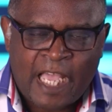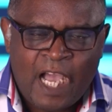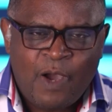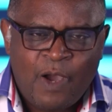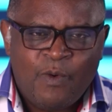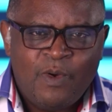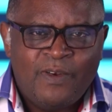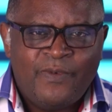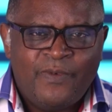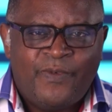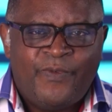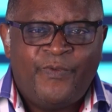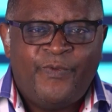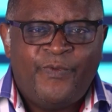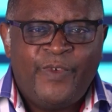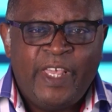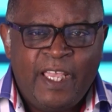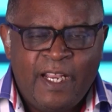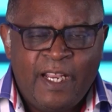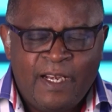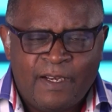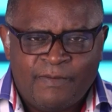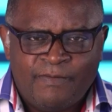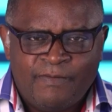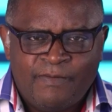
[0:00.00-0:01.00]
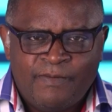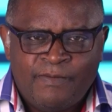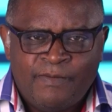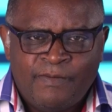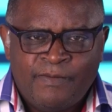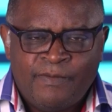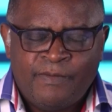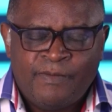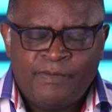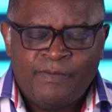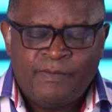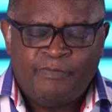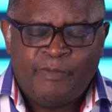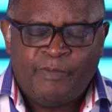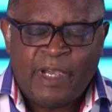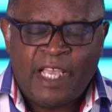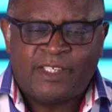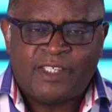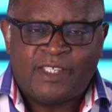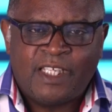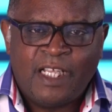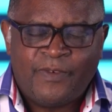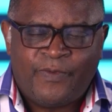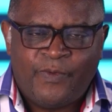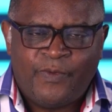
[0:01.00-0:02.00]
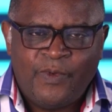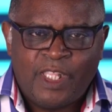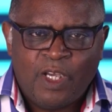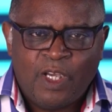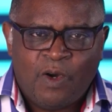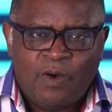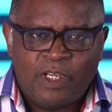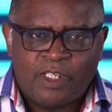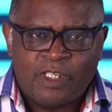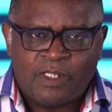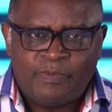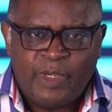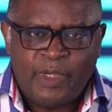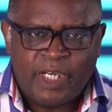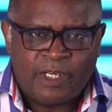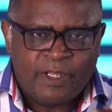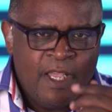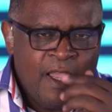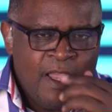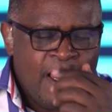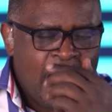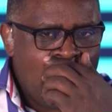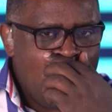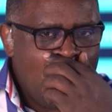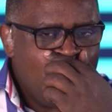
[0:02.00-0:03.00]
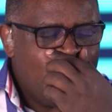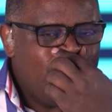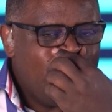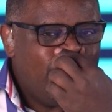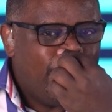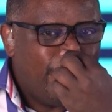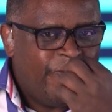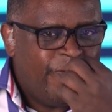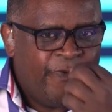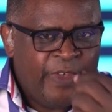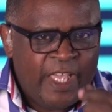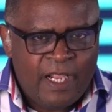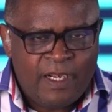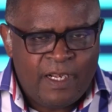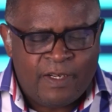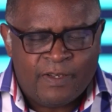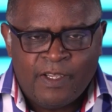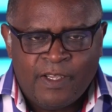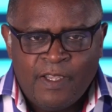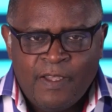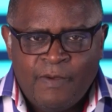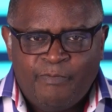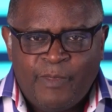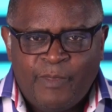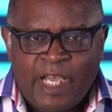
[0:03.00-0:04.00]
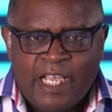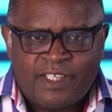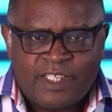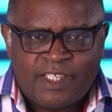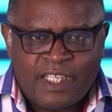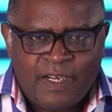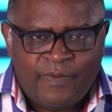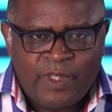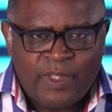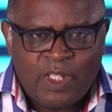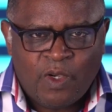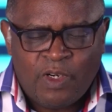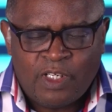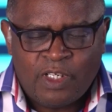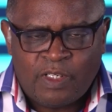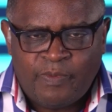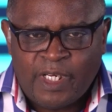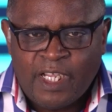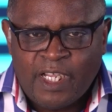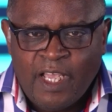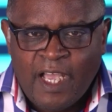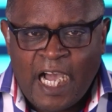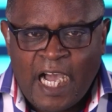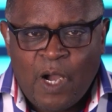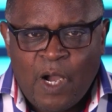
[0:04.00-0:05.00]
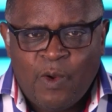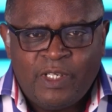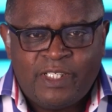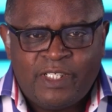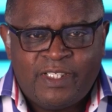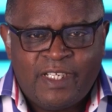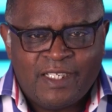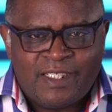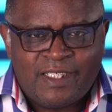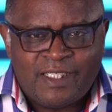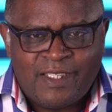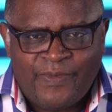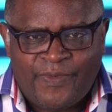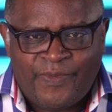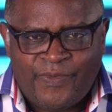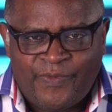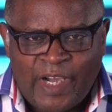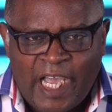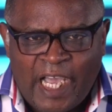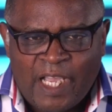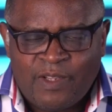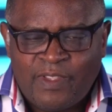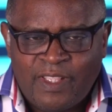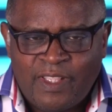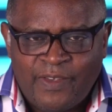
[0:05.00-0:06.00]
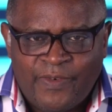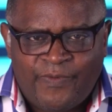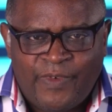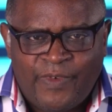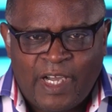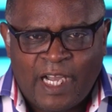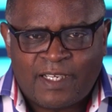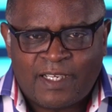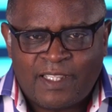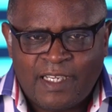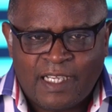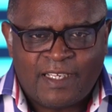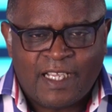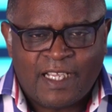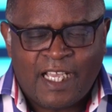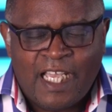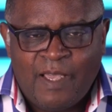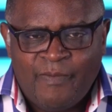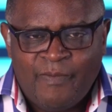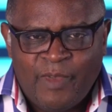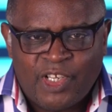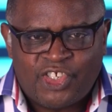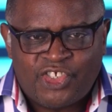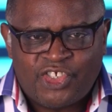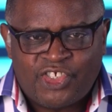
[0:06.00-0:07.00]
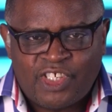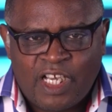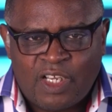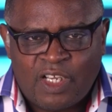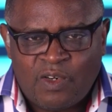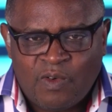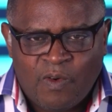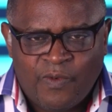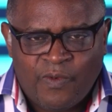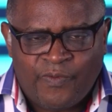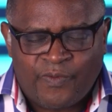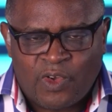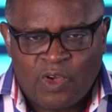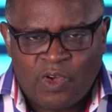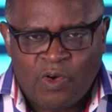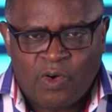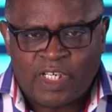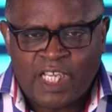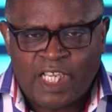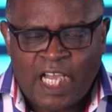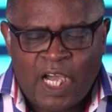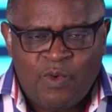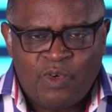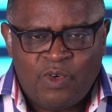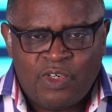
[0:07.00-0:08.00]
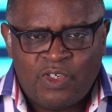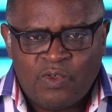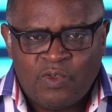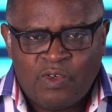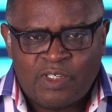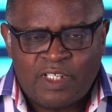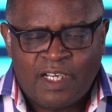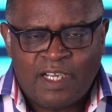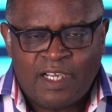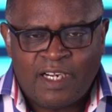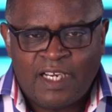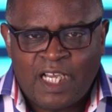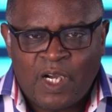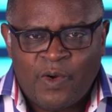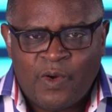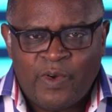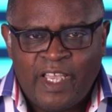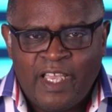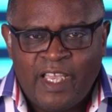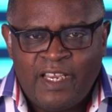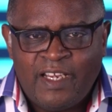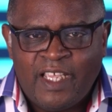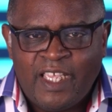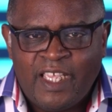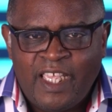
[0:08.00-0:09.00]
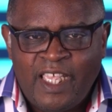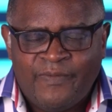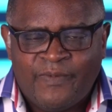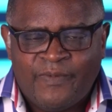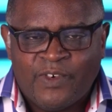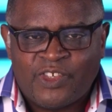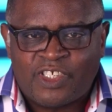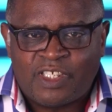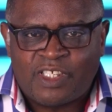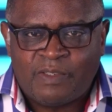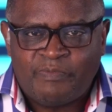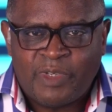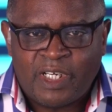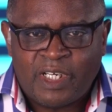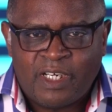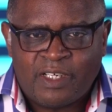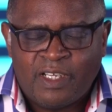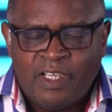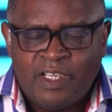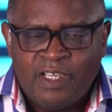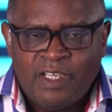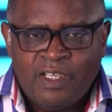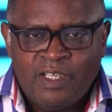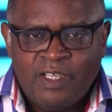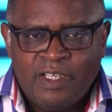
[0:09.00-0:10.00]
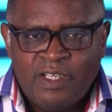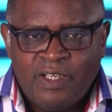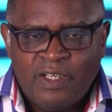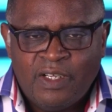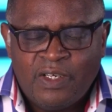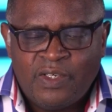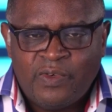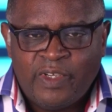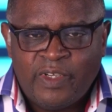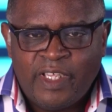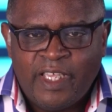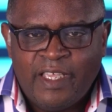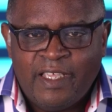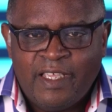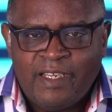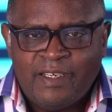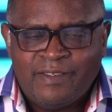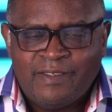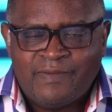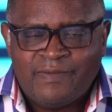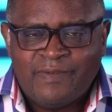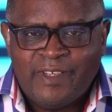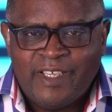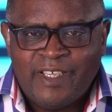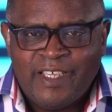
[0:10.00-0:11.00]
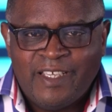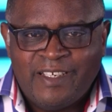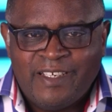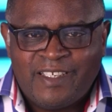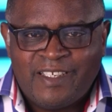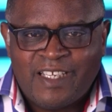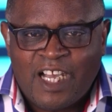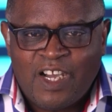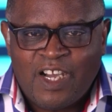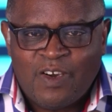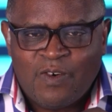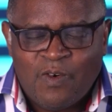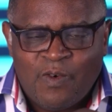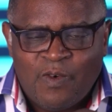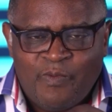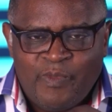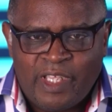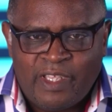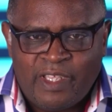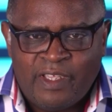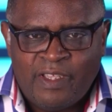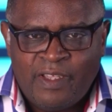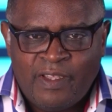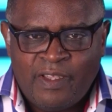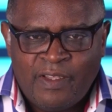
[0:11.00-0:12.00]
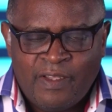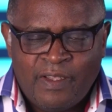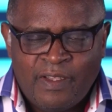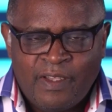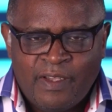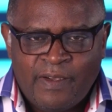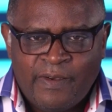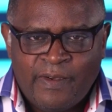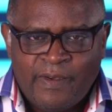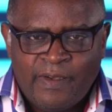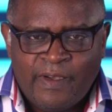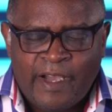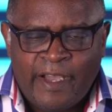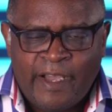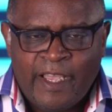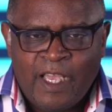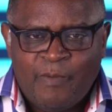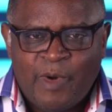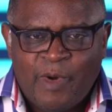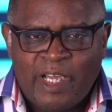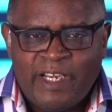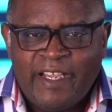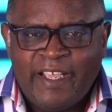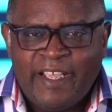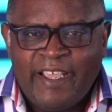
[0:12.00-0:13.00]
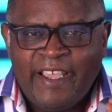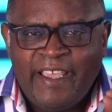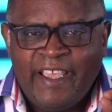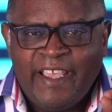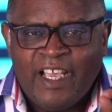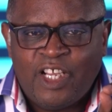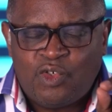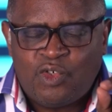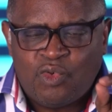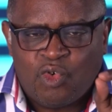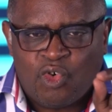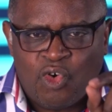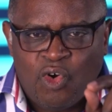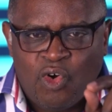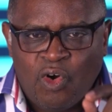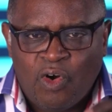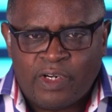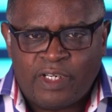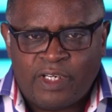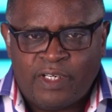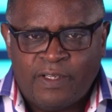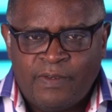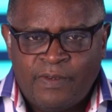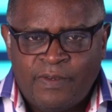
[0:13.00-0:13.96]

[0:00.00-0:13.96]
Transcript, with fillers: will feel myself with the Holy Spirit. I will feel myself with the Holy Spirit. I will testify to the fact that I am a son of God. I will not allow any evil spirit to entangle me. I am an heir to God